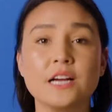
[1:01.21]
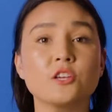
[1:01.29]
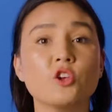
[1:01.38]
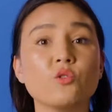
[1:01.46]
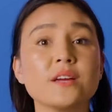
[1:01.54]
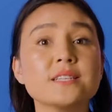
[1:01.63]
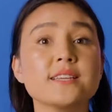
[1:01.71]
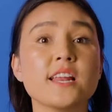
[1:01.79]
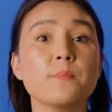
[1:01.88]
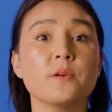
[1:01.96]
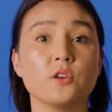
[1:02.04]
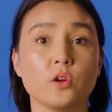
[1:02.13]
you can set
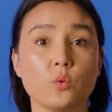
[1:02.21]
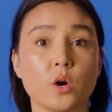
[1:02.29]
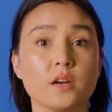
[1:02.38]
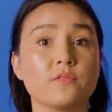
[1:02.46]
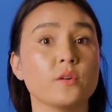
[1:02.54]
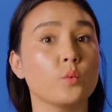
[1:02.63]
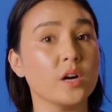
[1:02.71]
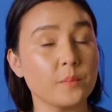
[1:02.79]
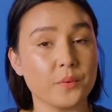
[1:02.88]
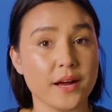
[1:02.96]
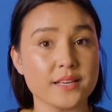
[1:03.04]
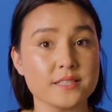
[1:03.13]
up a new one for
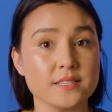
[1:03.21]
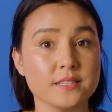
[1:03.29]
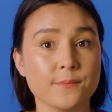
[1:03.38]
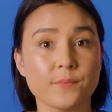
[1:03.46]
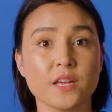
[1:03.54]
WordPress.